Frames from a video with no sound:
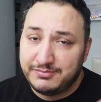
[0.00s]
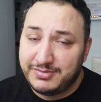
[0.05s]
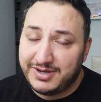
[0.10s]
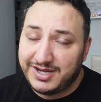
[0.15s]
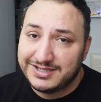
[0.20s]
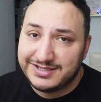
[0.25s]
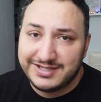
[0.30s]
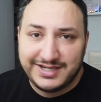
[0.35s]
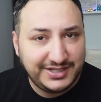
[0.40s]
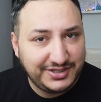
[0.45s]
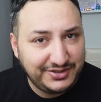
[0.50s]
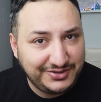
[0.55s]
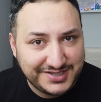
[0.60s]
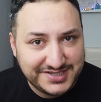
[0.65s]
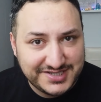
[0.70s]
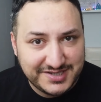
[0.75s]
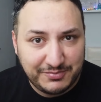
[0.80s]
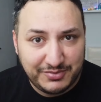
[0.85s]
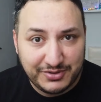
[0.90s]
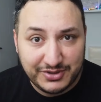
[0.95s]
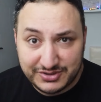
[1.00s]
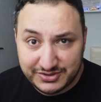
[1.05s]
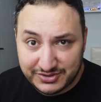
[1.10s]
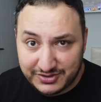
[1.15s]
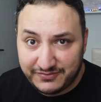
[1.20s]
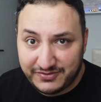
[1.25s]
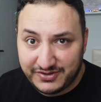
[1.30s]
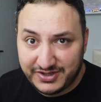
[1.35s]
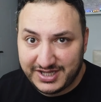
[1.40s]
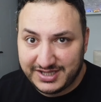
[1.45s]
But I need your support.
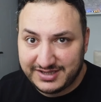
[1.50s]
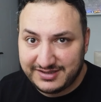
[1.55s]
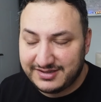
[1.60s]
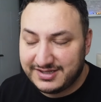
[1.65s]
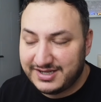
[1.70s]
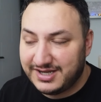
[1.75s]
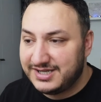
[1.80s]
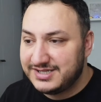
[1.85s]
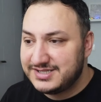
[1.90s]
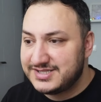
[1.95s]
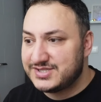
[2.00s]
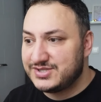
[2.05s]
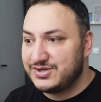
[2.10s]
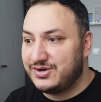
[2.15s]
Don't forget it, guys.